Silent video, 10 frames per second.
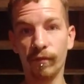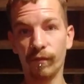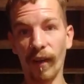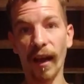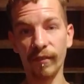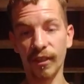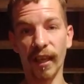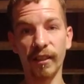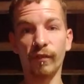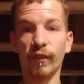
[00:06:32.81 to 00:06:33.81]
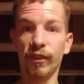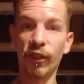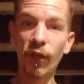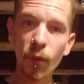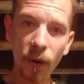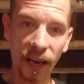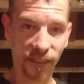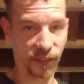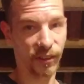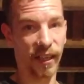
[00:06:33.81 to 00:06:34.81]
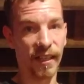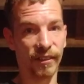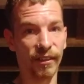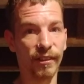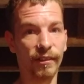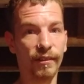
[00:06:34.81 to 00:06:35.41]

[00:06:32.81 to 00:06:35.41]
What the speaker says: 5 sets for 2 exercises.